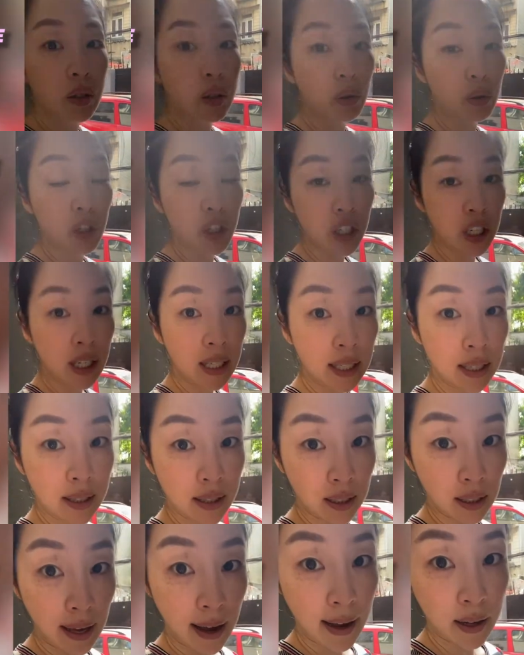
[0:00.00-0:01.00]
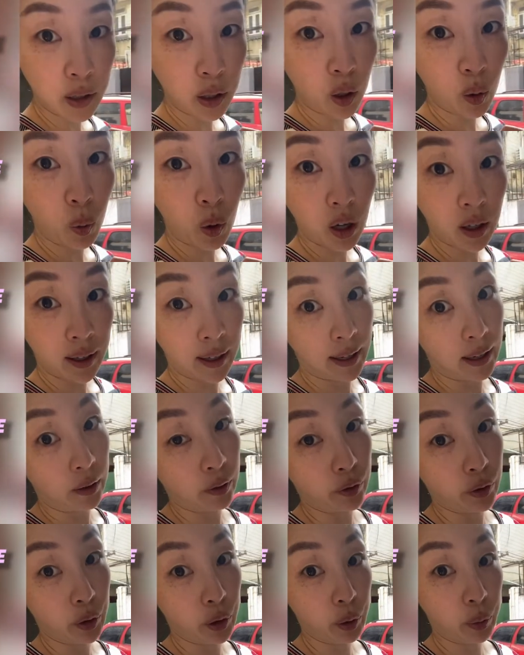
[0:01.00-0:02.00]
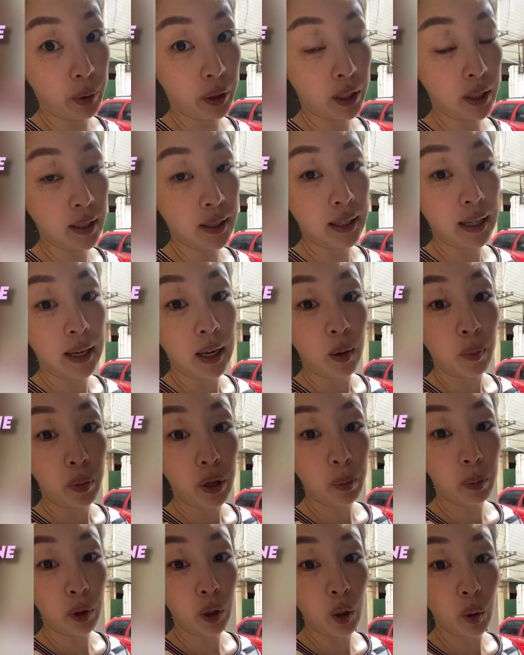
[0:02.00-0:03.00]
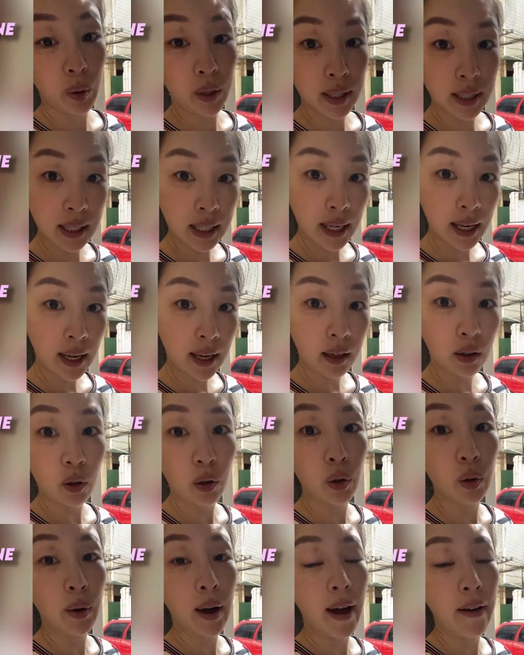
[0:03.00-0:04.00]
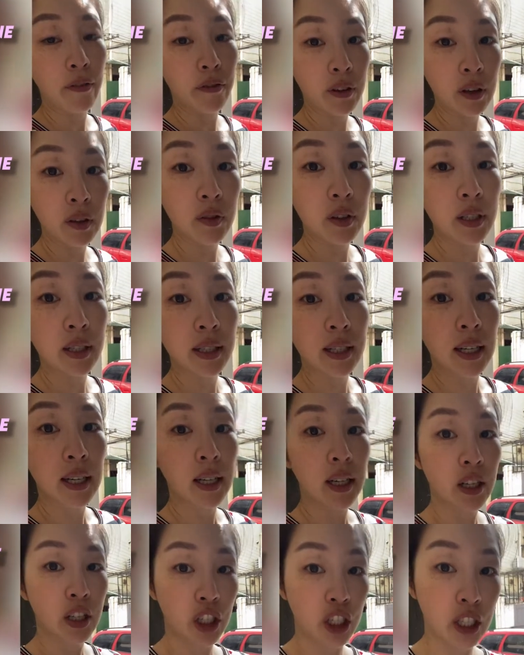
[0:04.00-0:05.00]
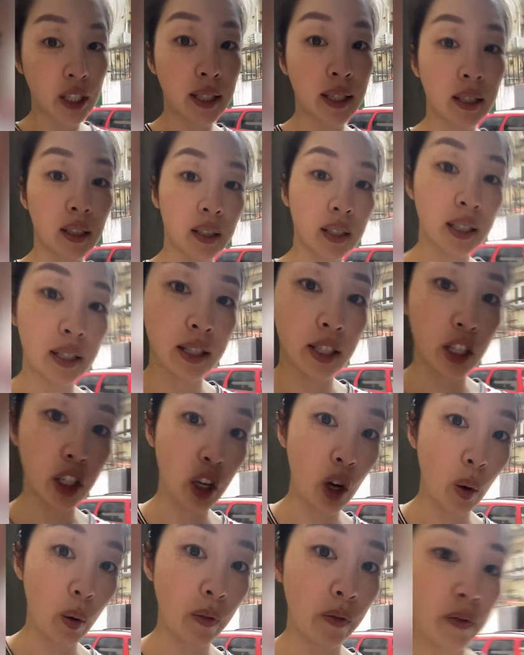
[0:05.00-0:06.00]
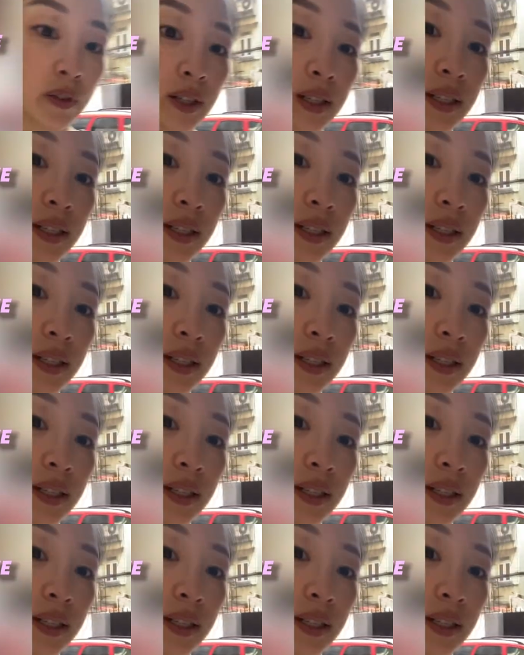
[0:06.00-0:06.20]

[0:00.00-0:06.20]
so she still has her work cut out for her because people who are sick or who have fevers, she still needs to go and